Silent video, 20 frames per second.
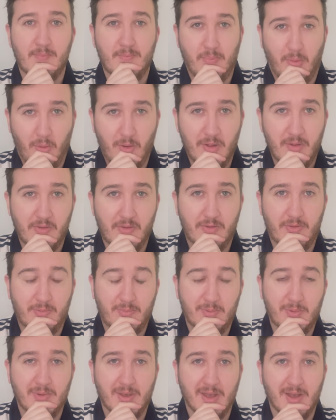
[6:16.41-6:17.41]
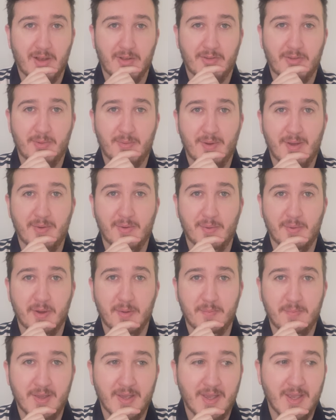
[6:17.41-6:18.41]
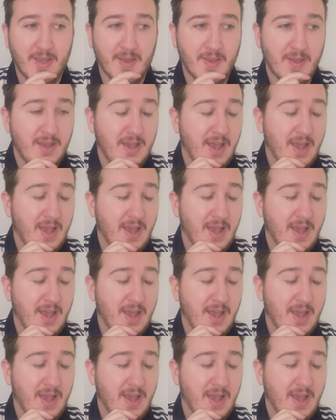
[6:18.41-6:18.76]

points will get us to where we want to be.